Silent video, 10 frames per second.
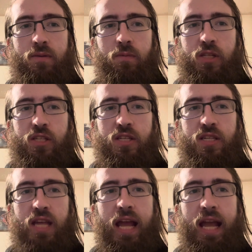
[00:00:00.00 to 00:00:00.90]
which is to
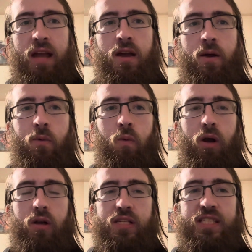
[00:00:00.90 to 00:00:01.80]
say
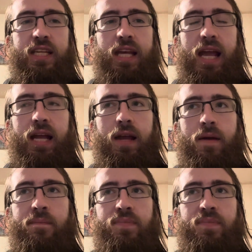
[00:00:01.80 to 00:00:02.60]
we're seeing